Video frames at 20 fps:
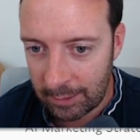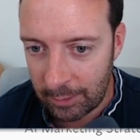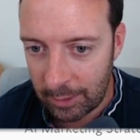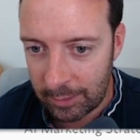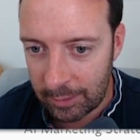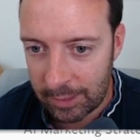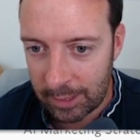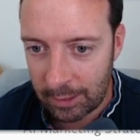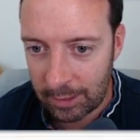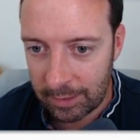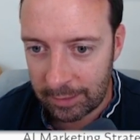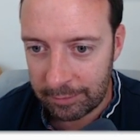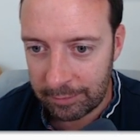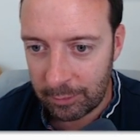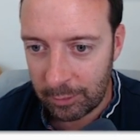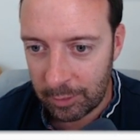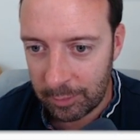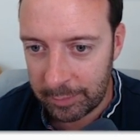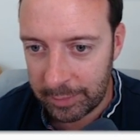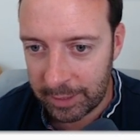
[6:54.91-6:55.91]
what I was looking
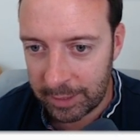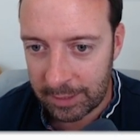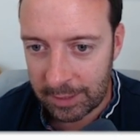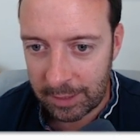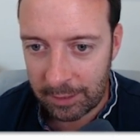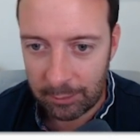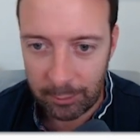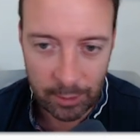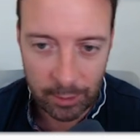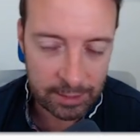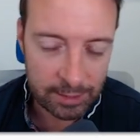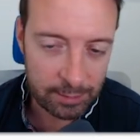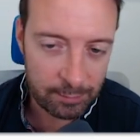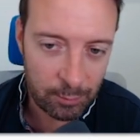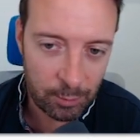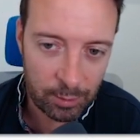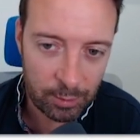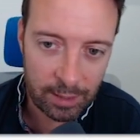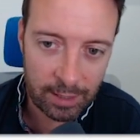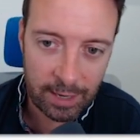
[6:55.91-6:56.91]
for because I wanted
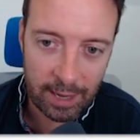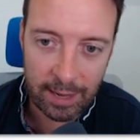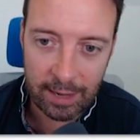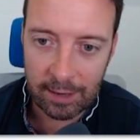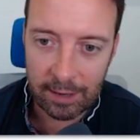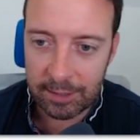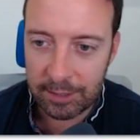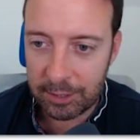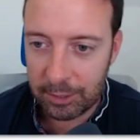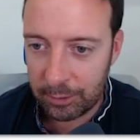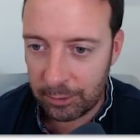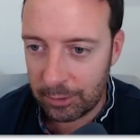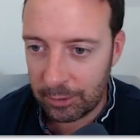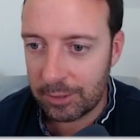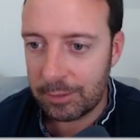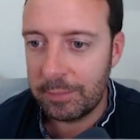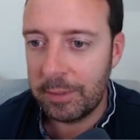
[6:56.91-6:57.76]
more like AI tools.